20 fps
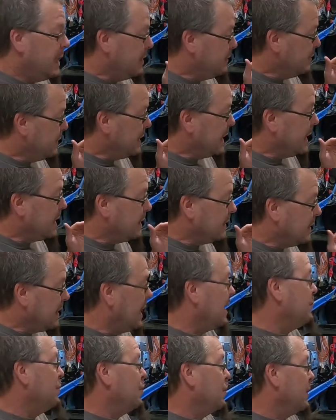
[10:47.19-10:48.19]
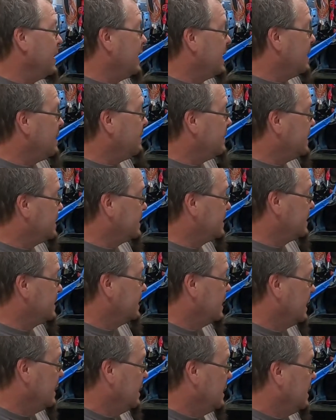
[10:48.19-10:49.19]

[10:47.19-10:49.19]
and we got a lot more ahead of us.